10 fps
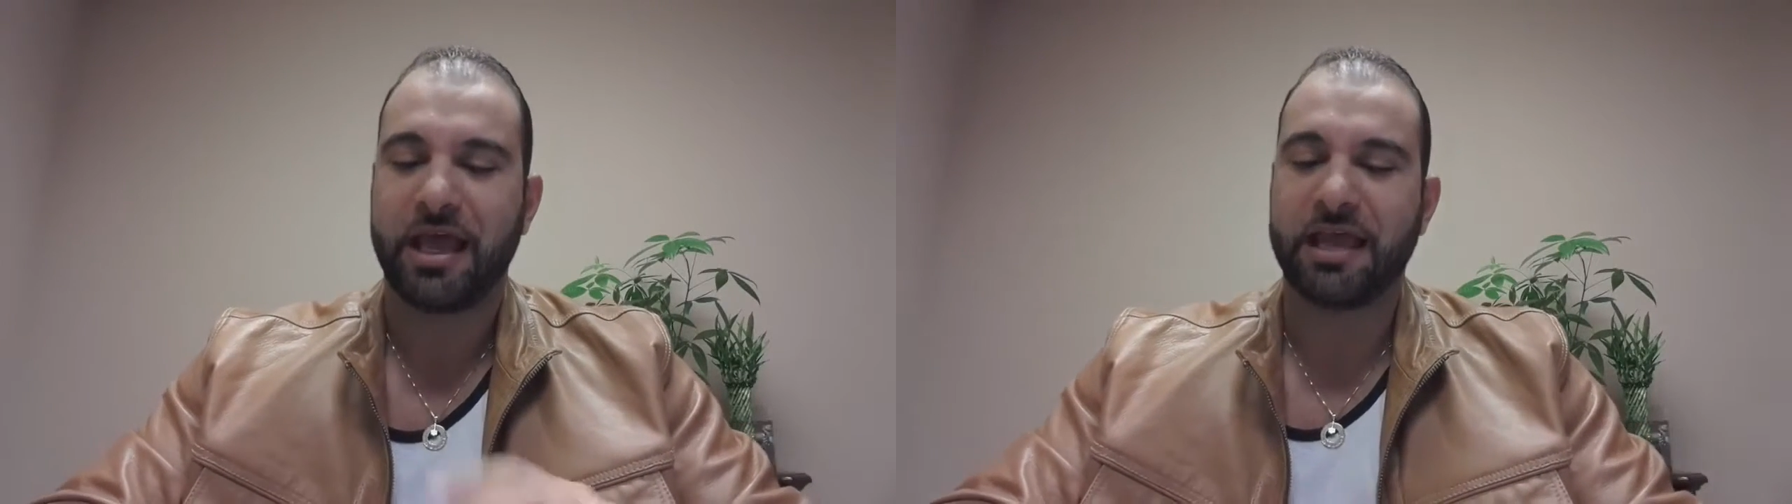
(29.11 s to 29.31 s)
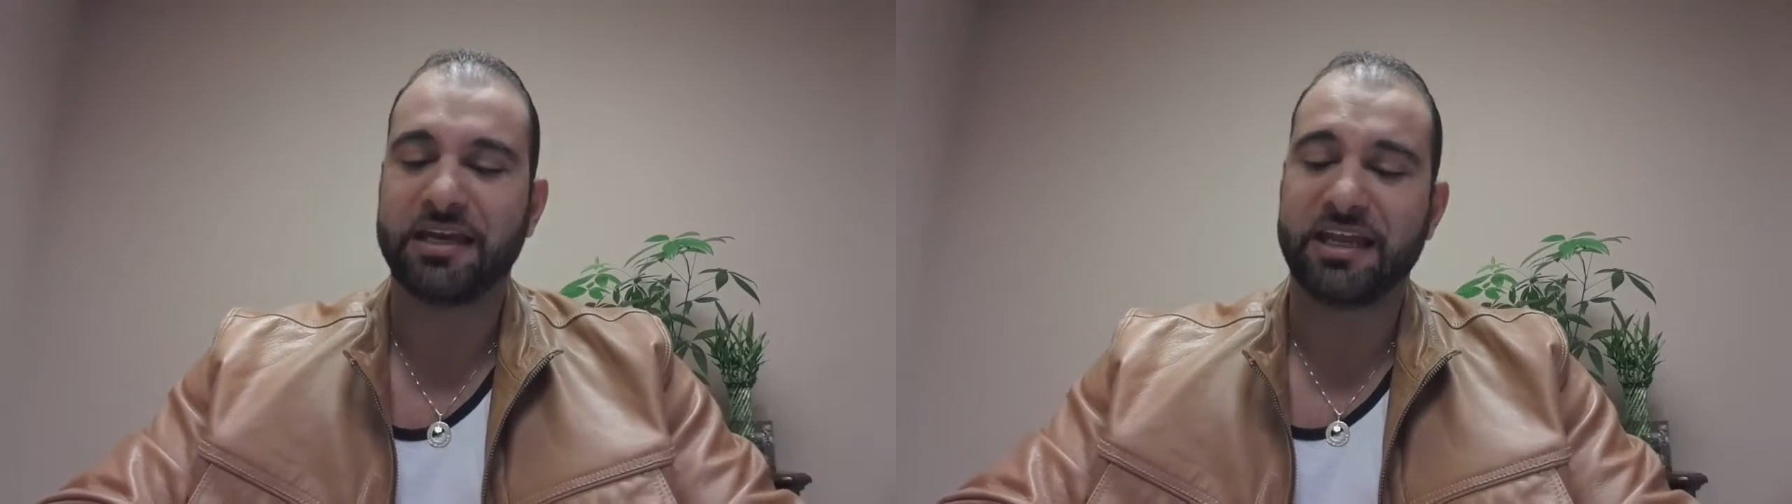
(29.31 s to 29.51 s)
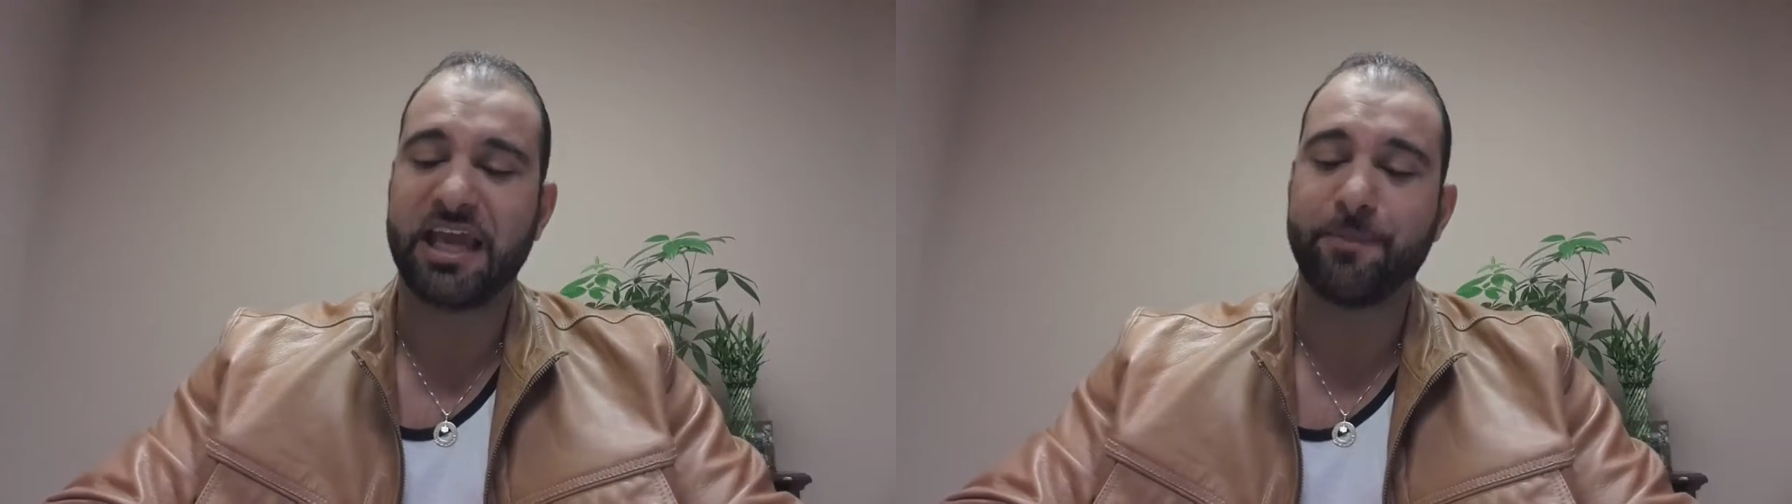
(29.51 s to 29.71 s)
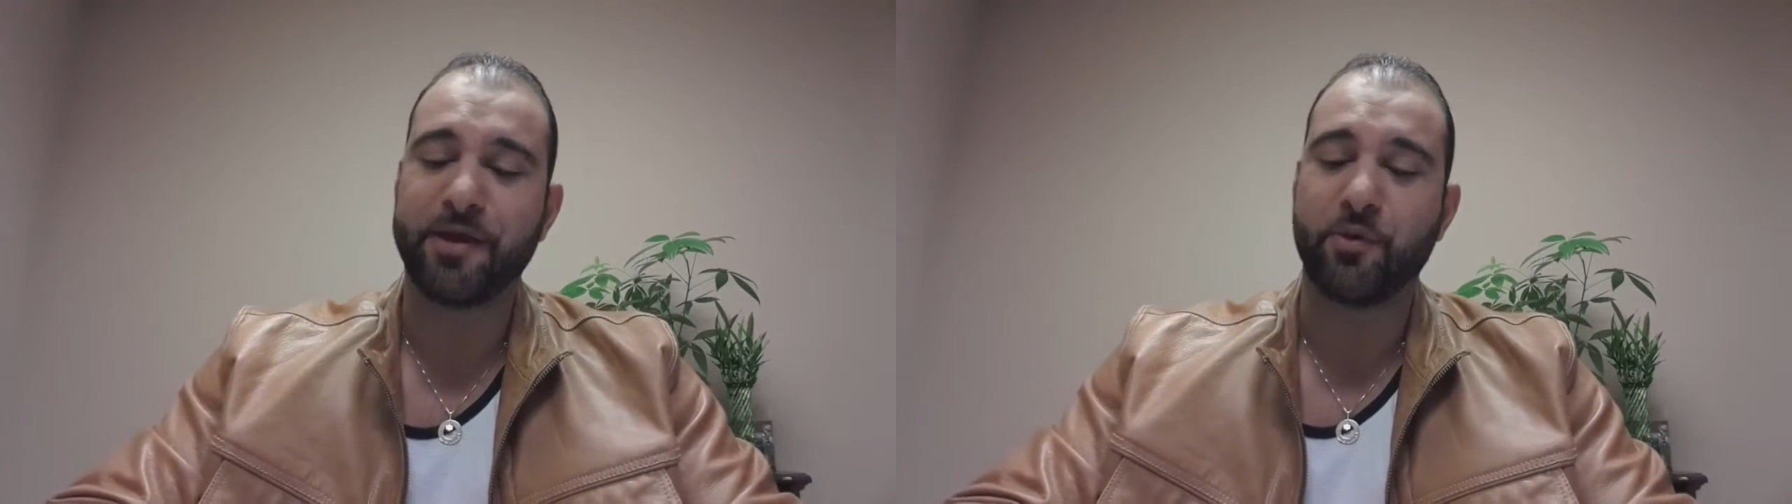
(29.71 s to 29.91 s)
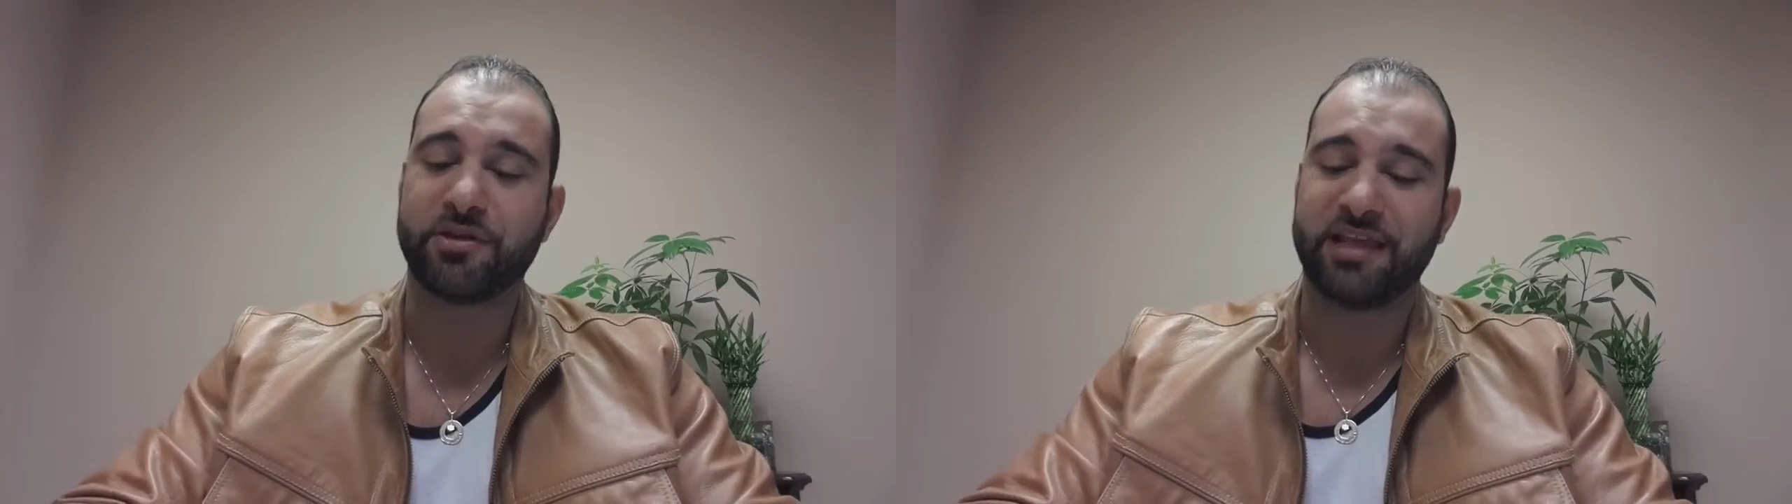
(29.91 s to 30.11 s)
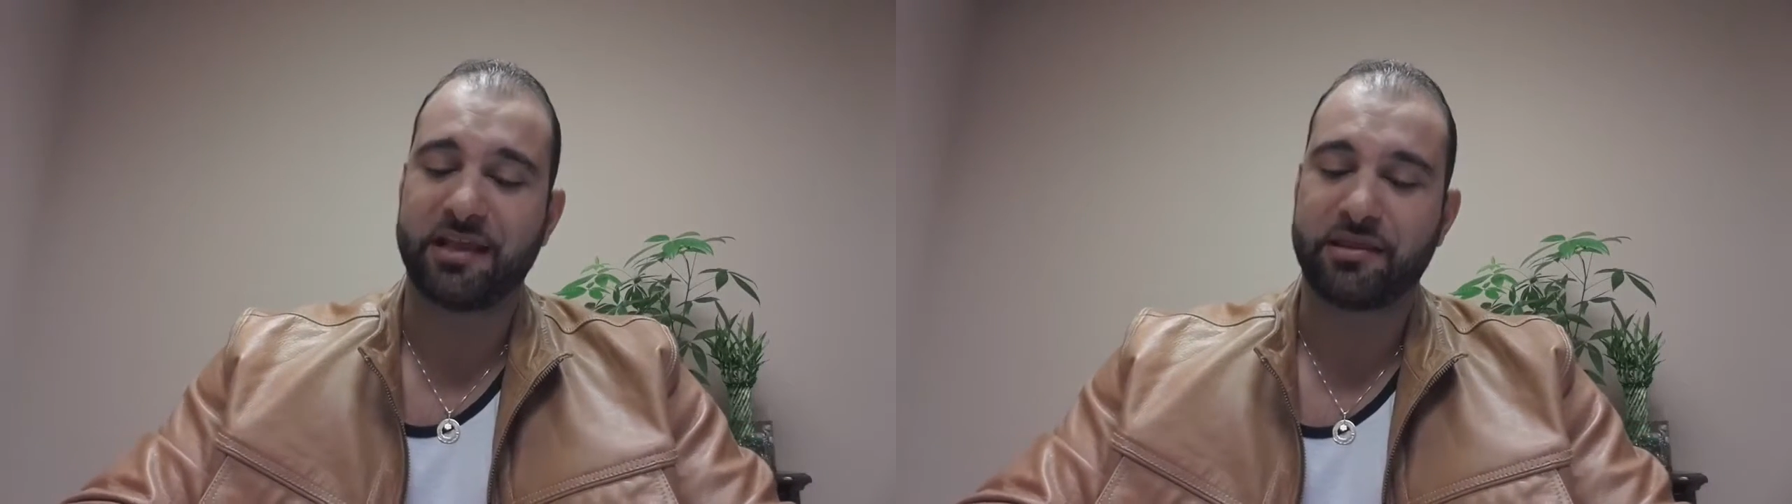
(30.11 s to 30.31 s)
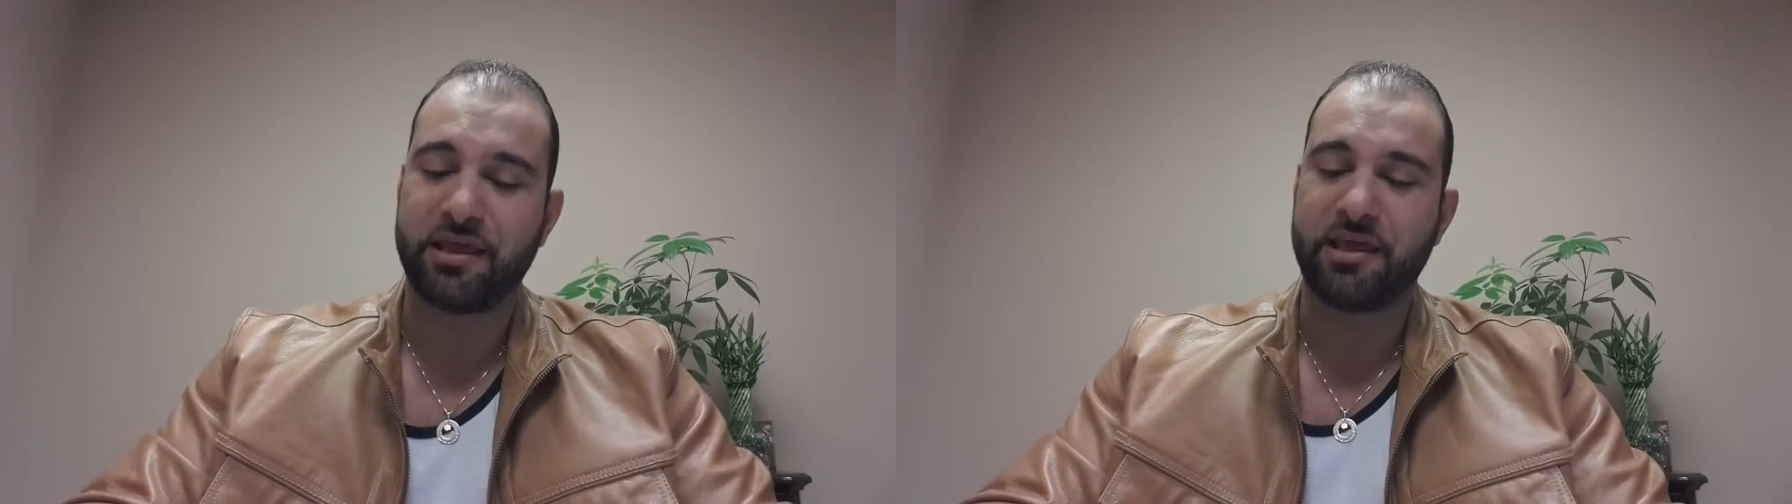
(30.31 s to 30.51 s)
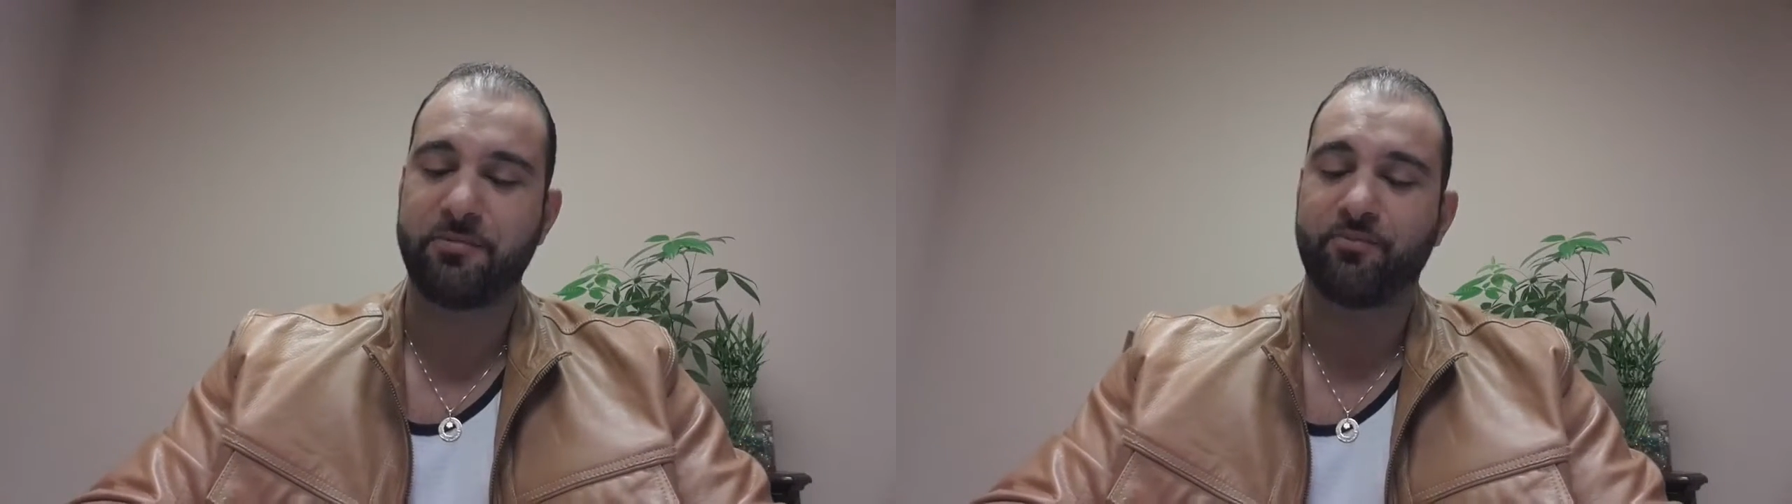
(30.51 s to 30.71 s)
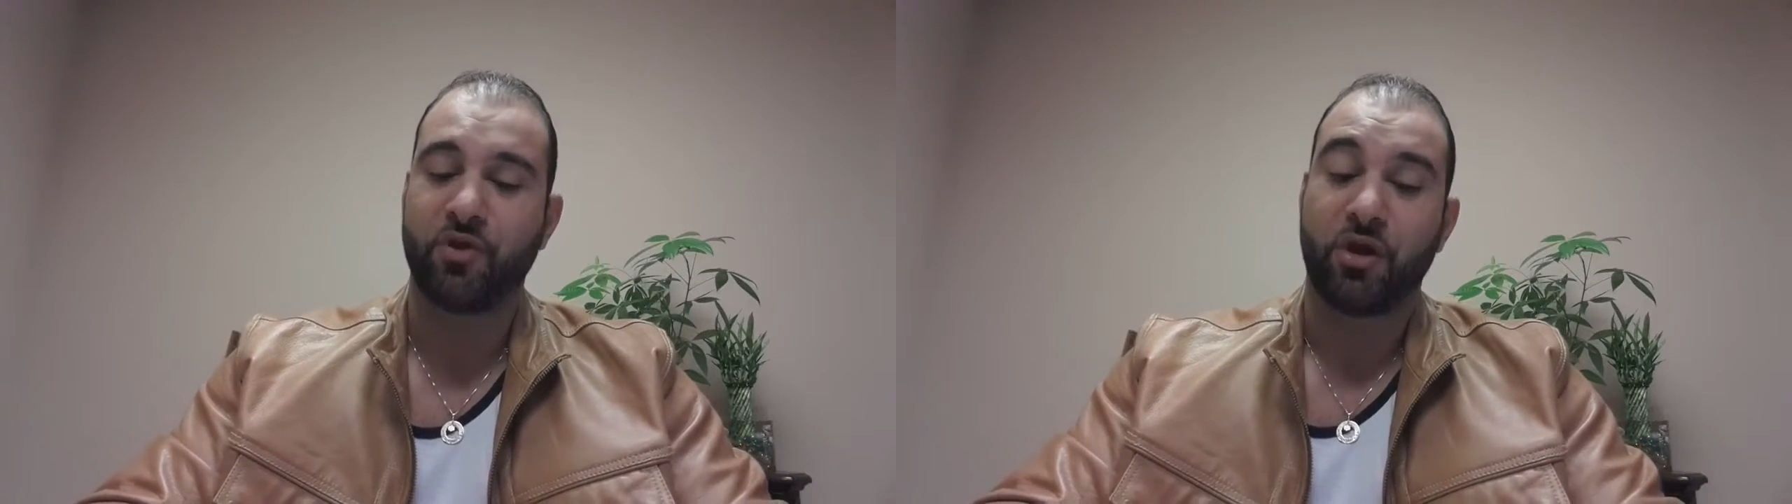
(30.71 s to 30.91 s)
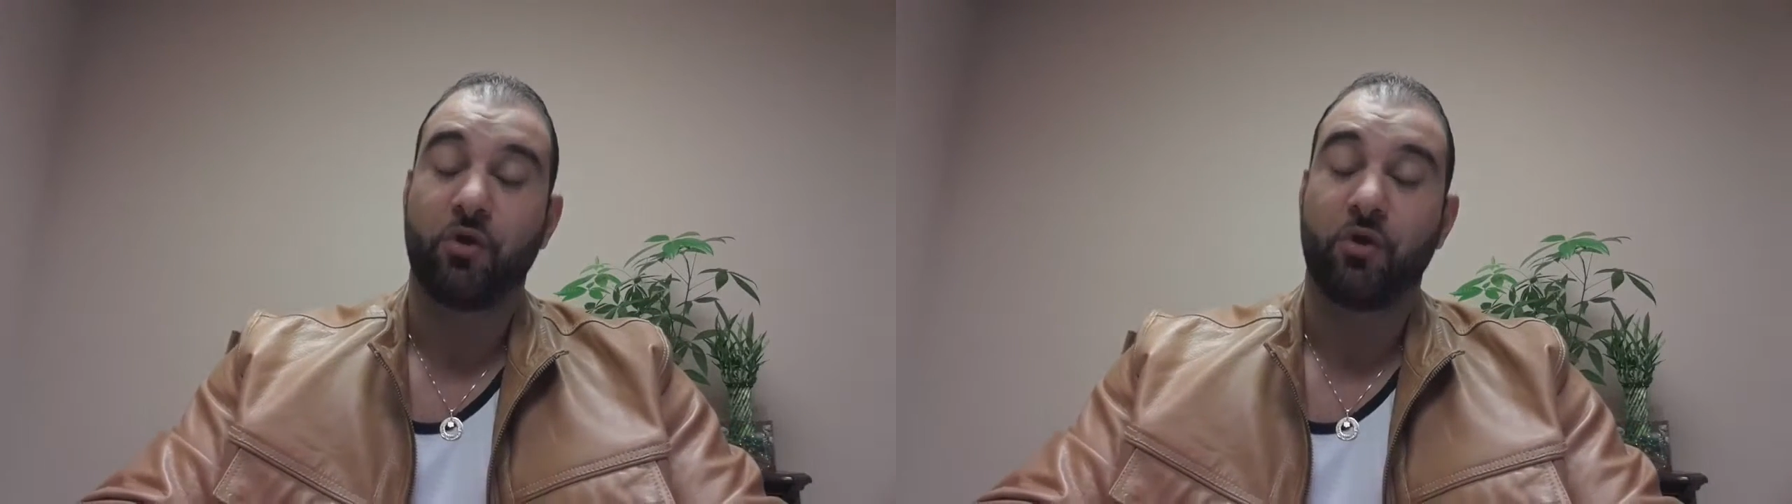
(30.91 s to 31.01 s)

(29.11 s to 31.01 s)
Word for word: And in keeping with that theme,